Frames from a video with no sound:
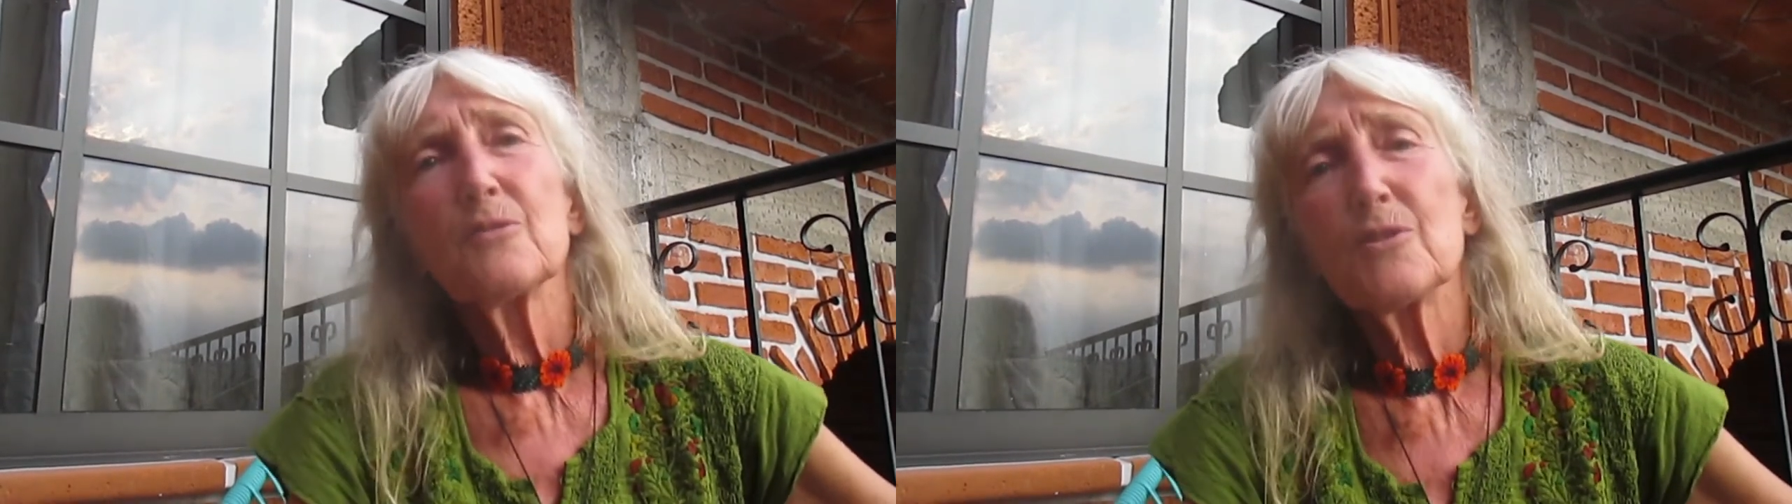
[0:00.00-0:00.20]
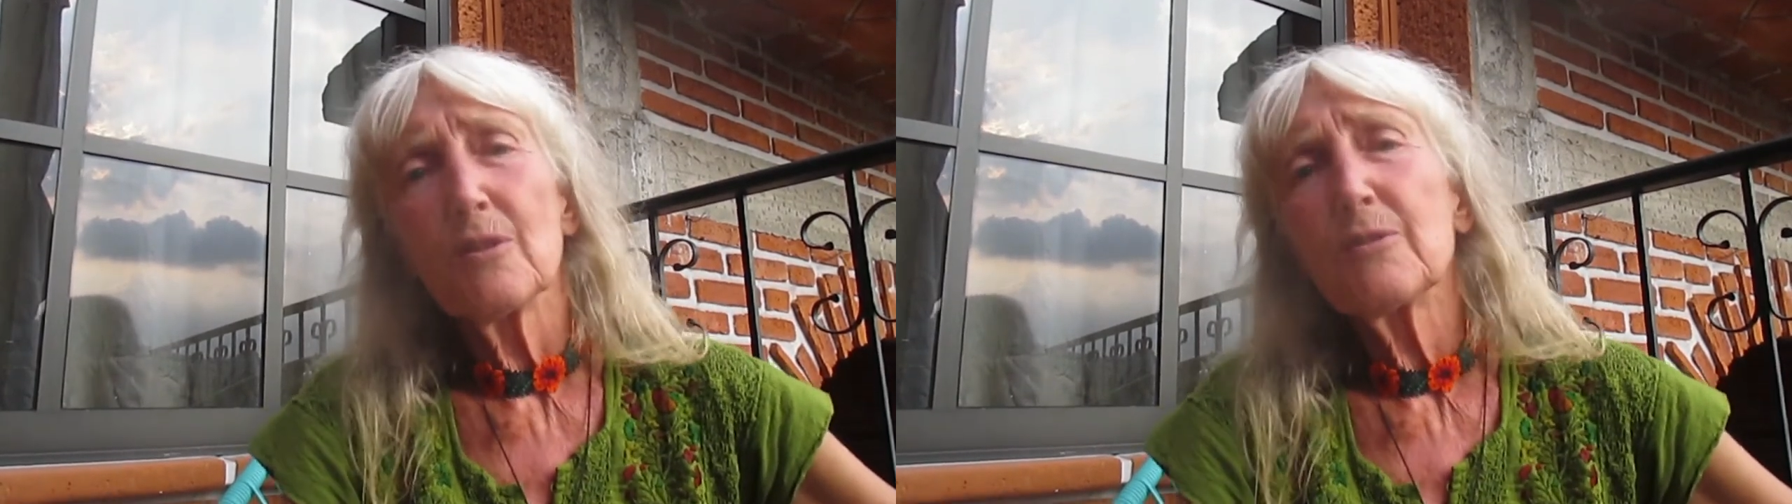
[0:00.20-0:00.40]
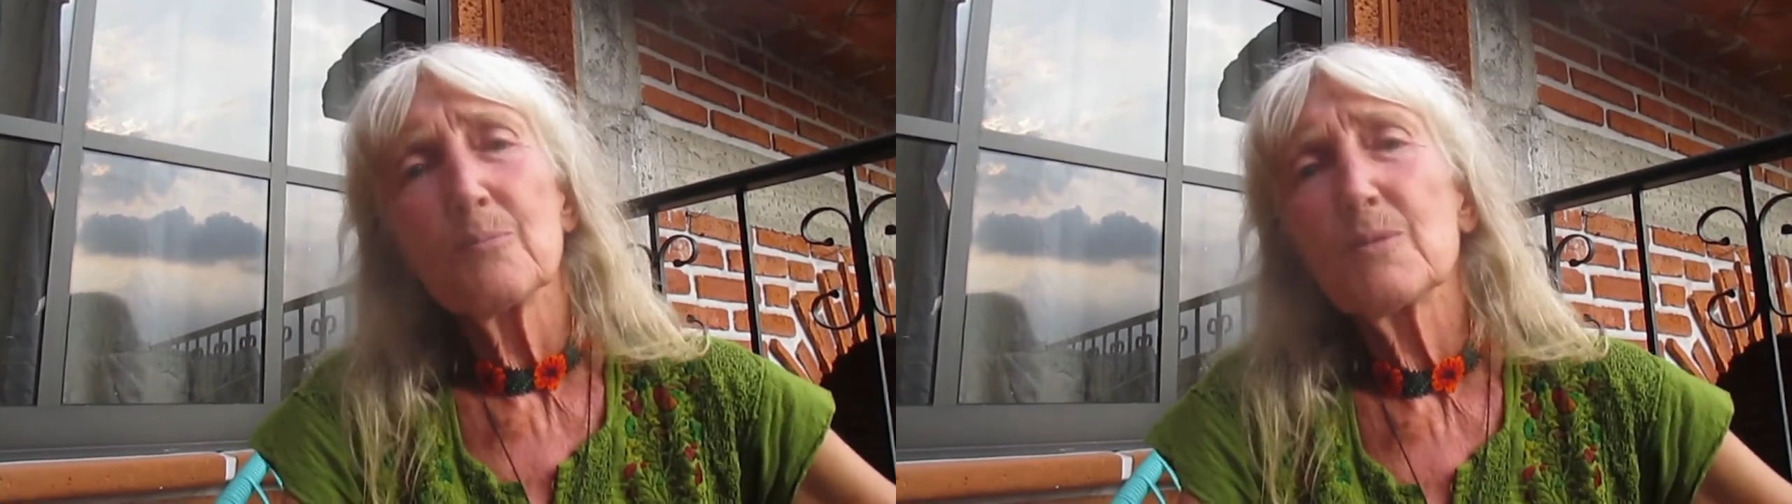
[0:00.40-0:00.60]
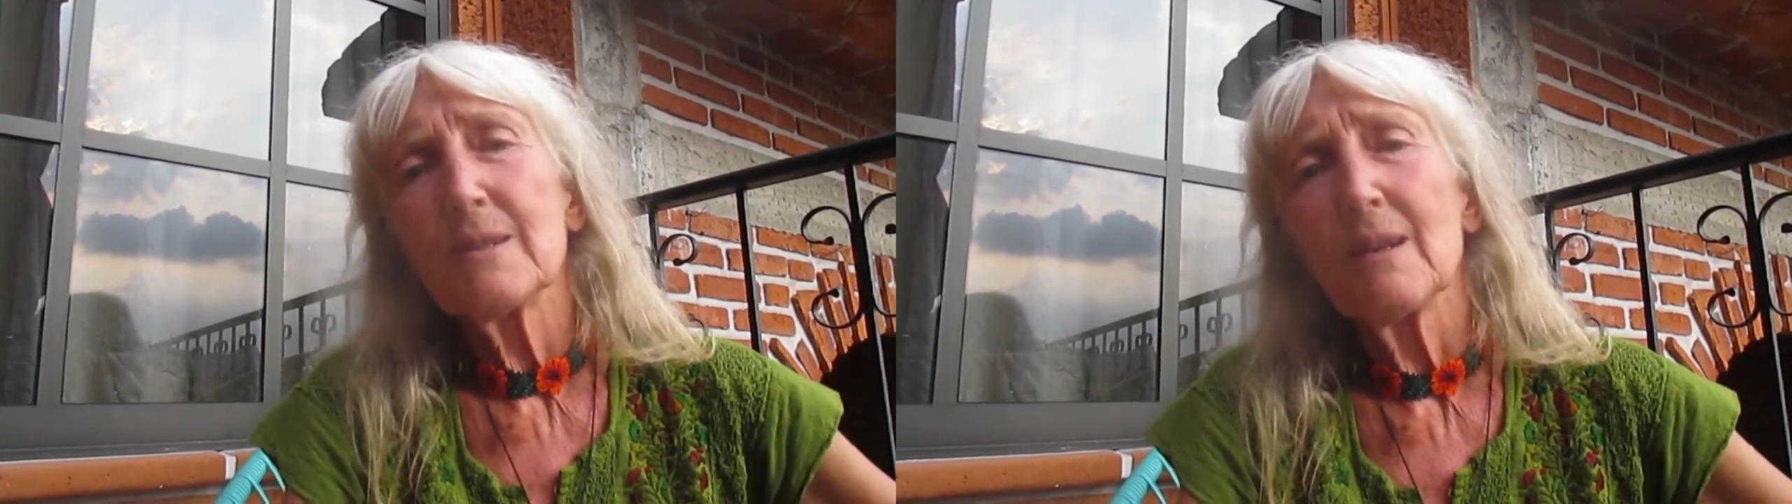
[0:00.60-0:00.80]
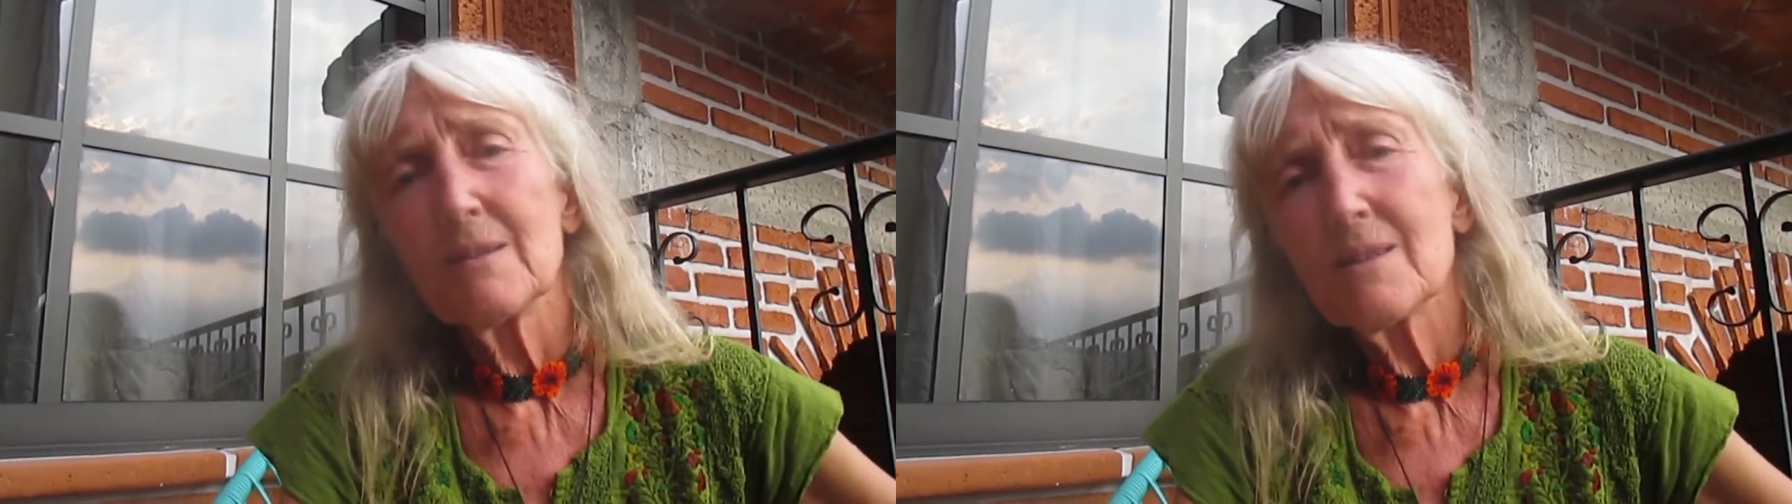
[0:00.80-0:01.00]

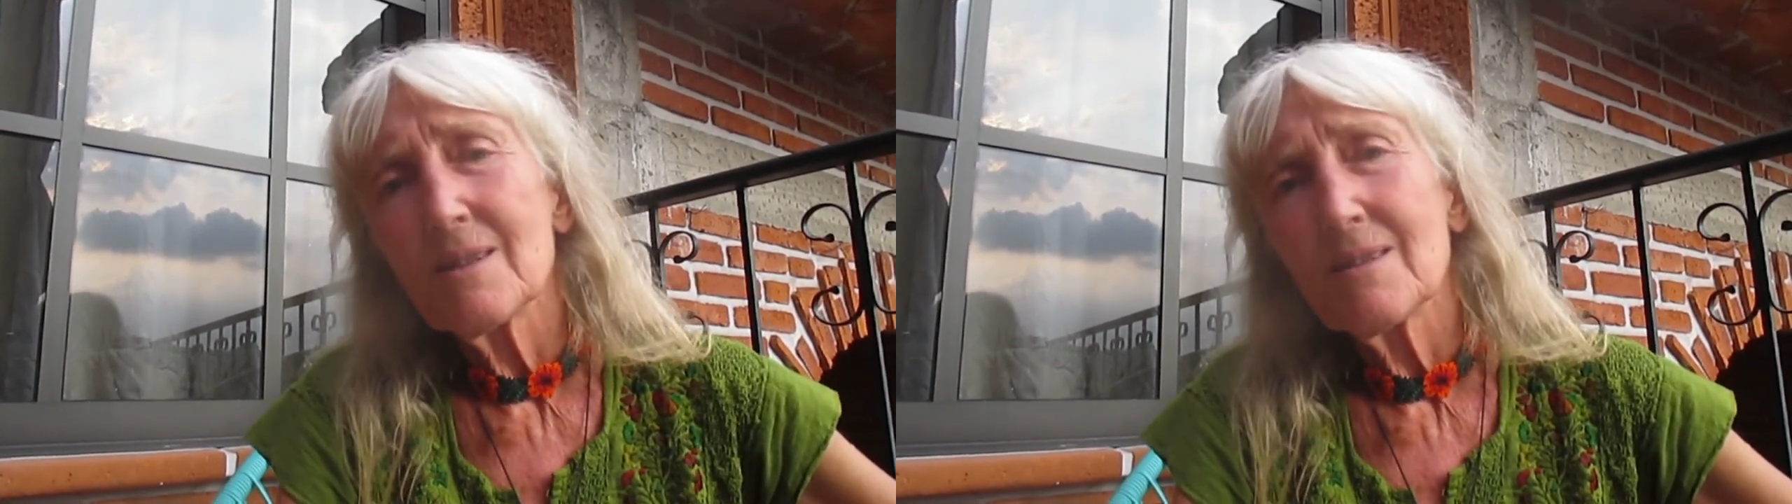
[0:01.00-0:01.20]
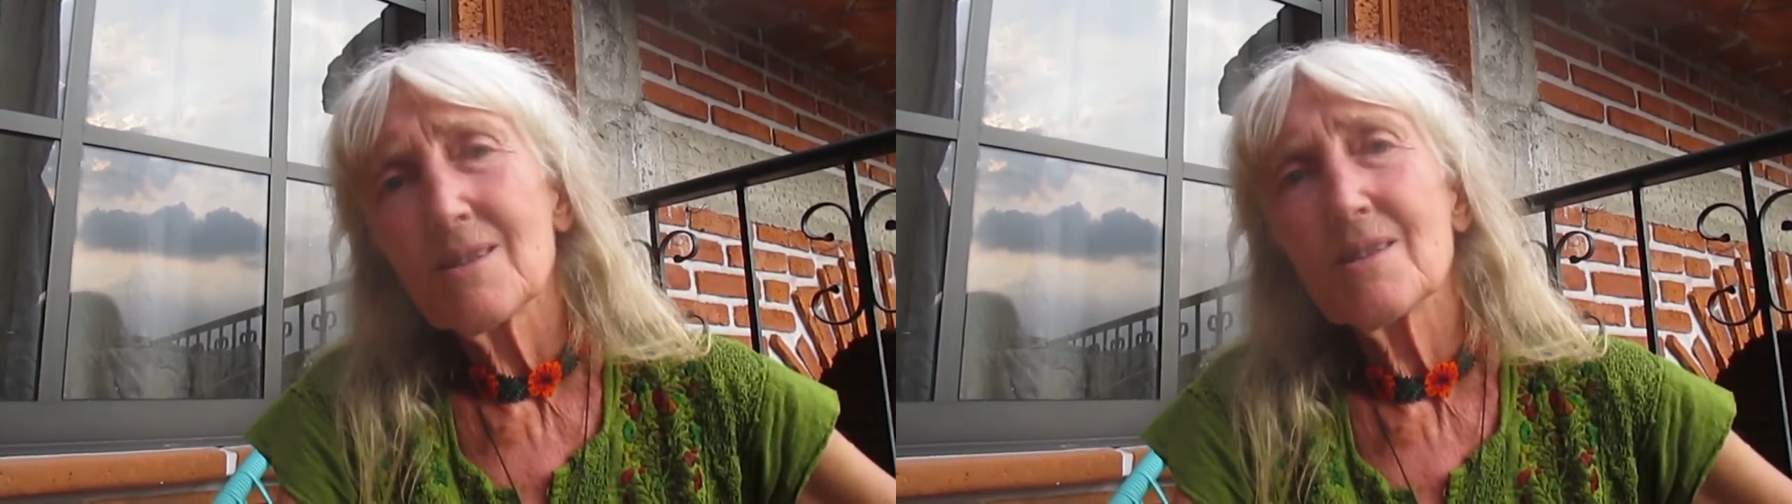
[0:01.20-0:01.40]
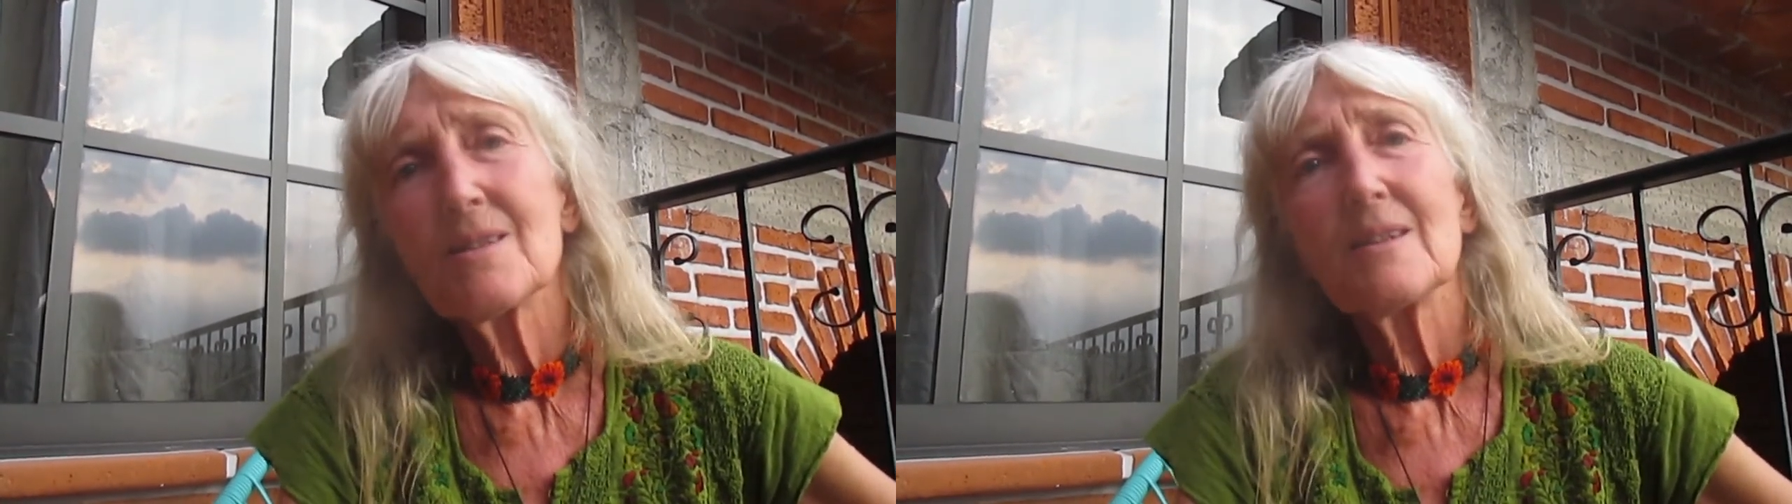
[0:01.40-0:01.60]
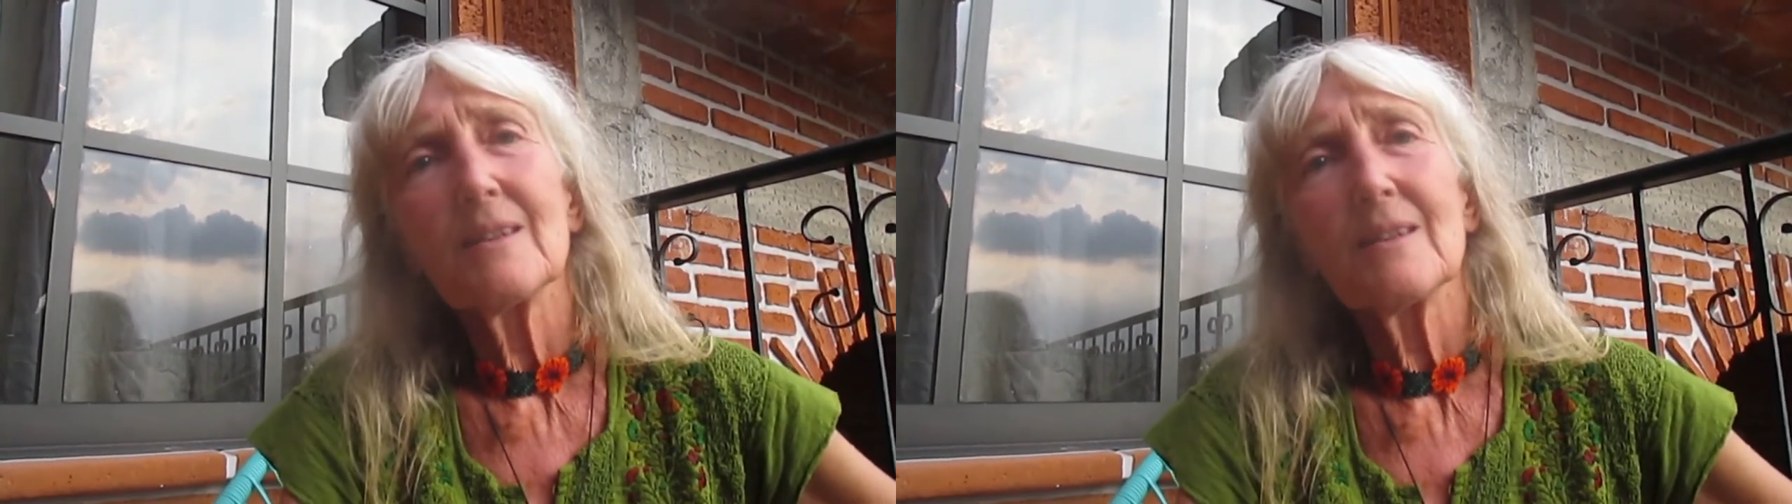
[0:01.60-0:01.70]
circumstances